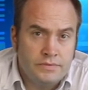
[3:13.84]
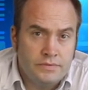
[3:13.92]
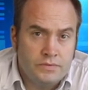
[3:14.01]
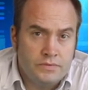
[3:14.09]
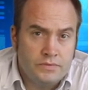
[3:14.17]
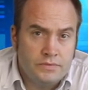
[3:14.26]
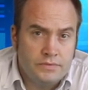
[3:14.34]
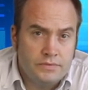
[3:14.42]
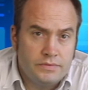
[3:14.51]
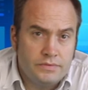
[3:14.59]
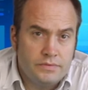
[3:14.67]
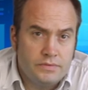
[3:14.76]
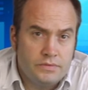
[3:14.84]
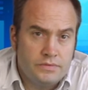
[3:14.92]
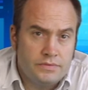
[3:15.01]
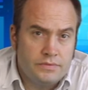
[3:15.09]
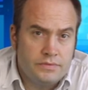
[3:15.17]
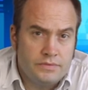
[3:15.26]

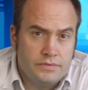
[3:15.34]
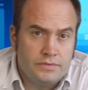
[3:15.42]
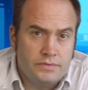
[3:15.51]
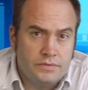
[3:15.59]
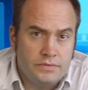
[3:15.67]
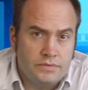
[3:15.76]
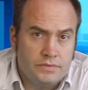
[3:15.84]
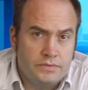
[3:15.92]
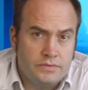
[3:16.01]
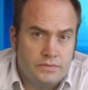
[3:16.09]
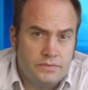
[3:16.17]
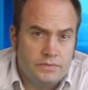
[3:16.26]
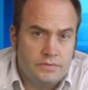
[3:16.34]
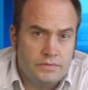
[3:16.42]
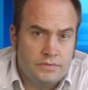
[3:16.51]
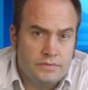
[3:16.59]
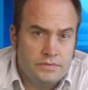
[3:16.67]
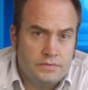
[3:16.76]

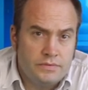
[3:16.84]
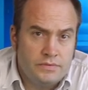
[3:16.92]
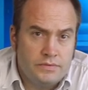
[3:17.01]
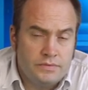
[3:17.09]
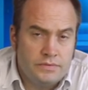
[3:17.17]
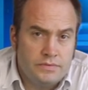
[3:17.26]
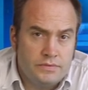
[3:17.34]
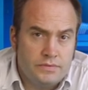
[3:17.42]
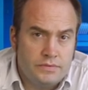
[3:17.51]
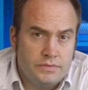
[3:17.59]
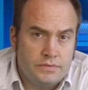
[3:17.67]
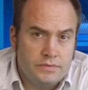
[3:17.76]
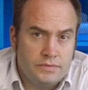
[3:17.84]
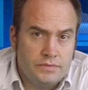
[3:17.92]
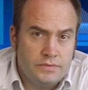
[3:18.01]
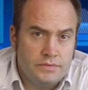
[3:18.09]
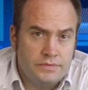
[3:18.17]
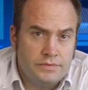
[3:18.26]

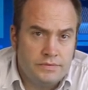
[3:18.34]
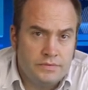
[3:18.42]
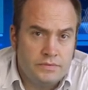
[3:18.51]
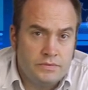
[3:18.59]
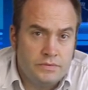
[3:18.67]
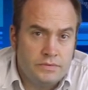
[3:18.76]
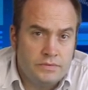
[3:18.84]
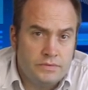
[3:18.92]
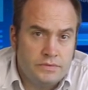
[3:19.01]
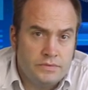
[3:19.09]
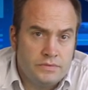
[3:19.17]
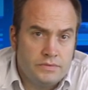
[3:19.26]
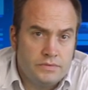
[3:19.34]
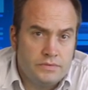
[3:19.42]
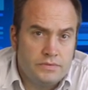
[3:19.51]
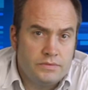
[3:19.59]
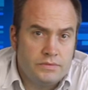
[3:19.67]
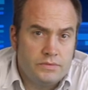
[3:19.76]

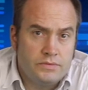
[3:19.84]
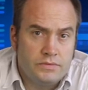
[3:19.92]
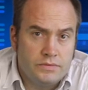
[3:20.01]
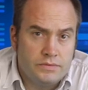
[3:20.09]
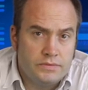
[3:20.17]
No words are spoken by the person on screen.